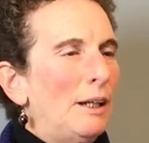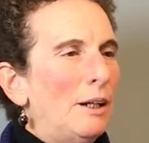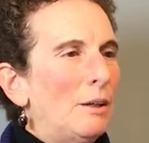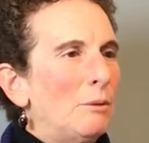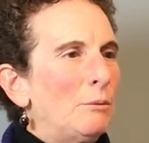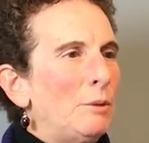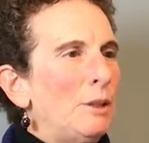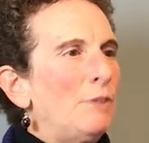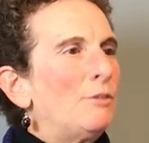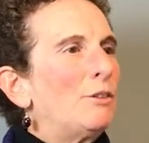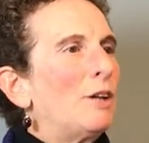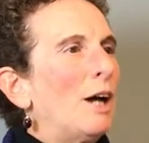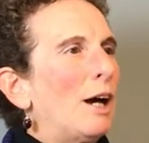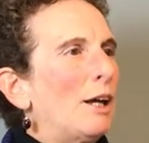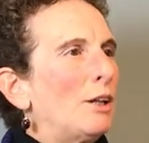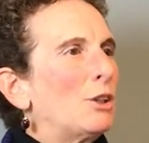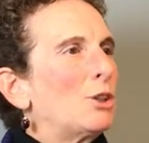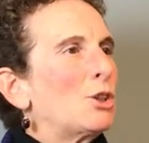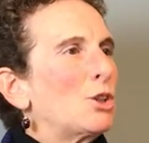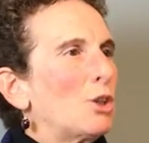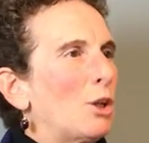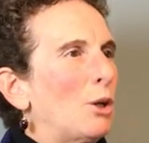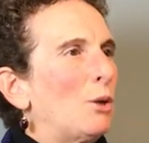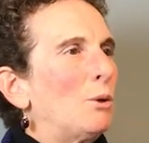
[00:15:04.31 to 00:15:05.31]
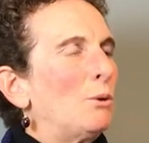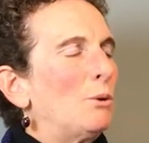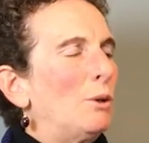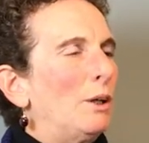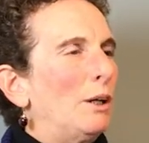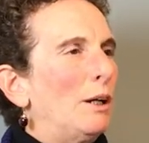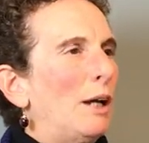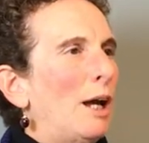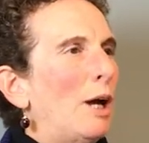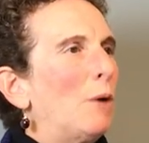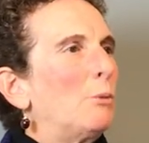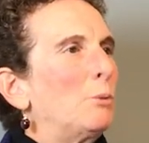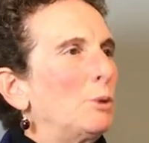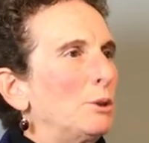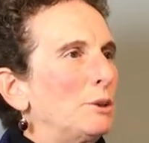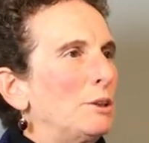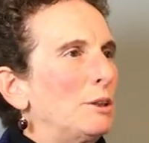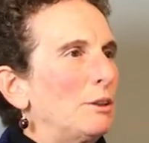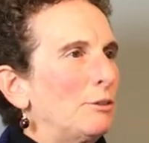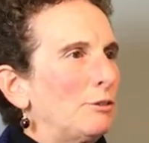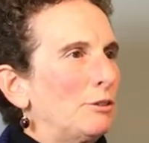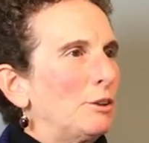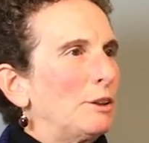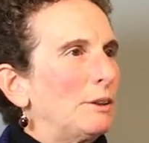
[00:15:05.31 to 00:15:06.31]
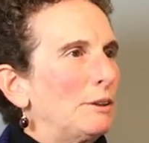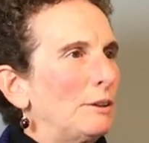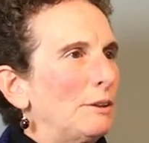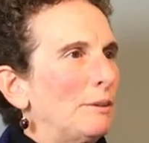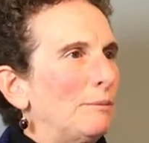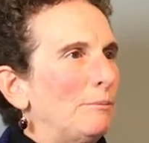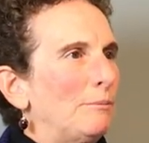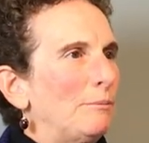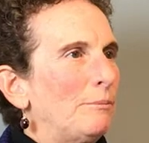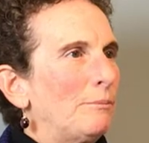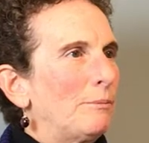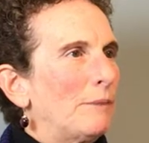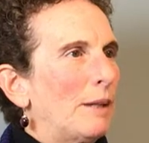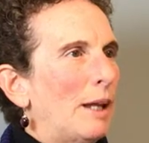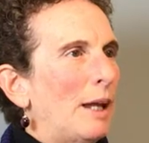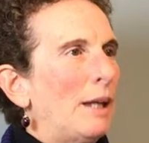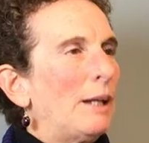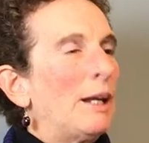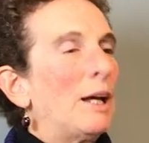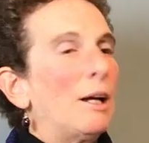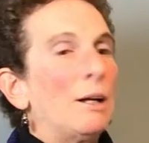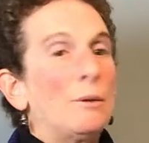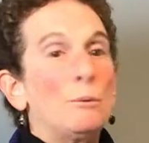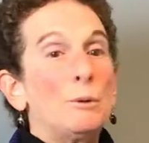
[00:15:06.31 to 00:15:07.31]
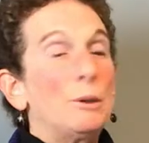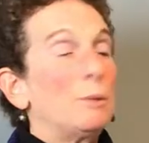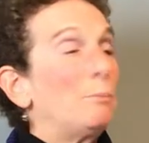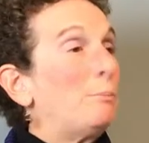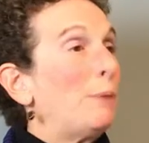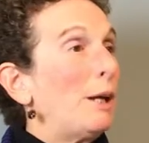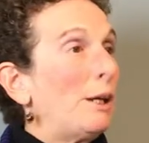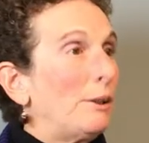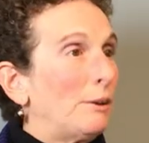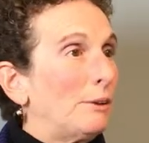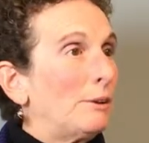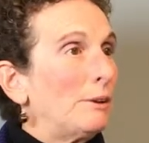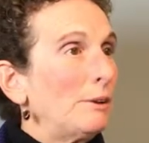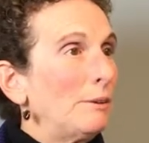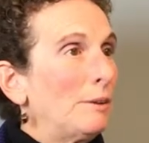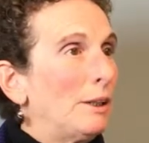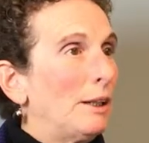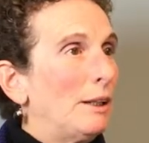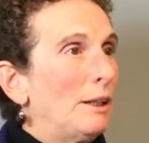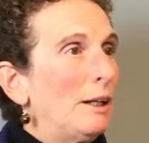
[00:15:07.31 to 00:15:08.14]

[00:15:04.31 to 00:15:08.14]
we've got to show how we're different and how we're better.